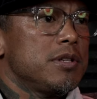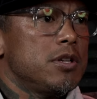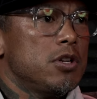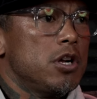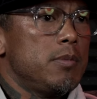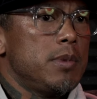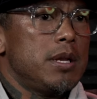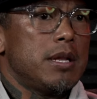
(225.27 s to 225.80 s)
You know
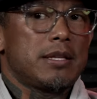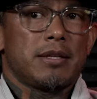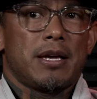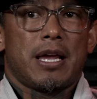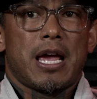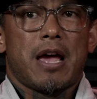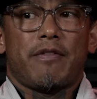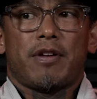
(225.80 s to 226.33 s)
what I mean? That's like
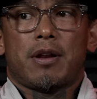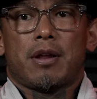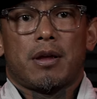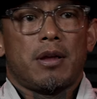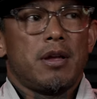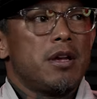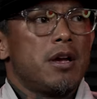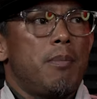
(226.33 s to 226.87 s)
having a
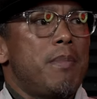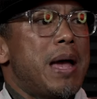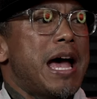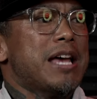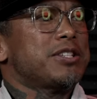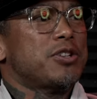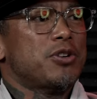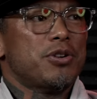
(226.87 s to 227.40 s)

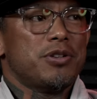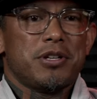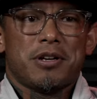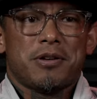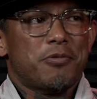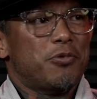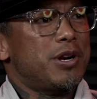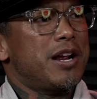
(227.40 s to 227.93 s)
master's
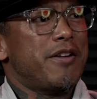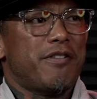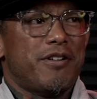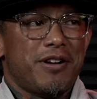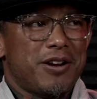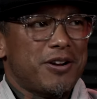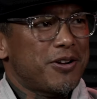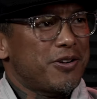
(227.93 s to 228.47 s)
in whatever,
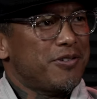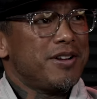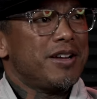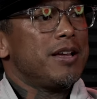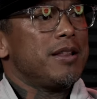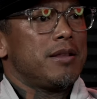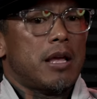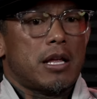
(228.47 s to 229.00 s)
you know? Mm-hmm.
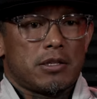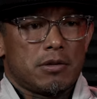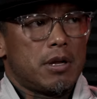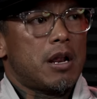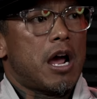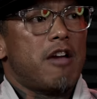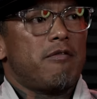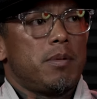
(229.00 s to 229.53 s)
That's
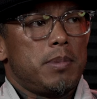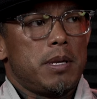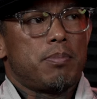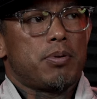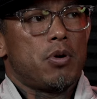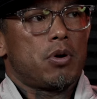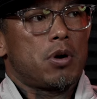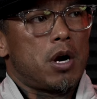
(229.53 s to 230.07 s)
what IFBB
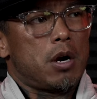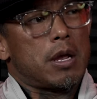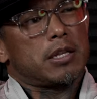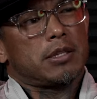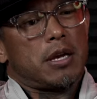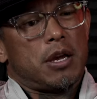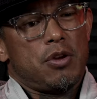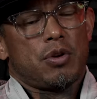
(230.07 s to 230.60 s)
pro card,
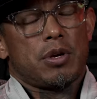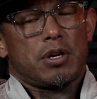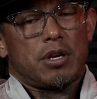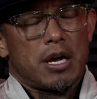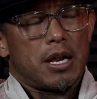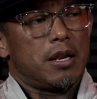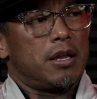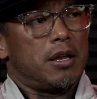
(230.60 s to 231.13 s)
that's how you can
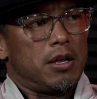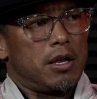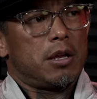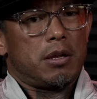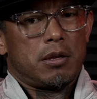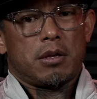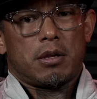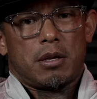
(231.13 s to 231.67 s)
kind
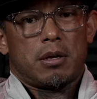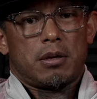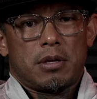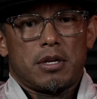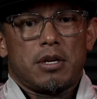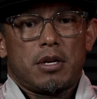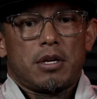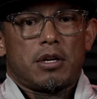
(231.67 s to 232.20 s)
of
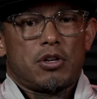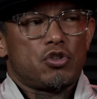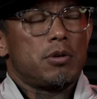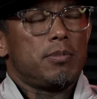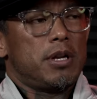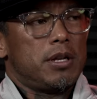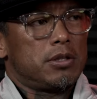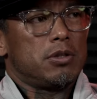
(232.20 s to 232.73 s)

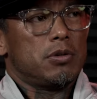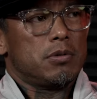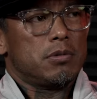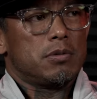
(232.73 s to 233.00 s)
contribute it to.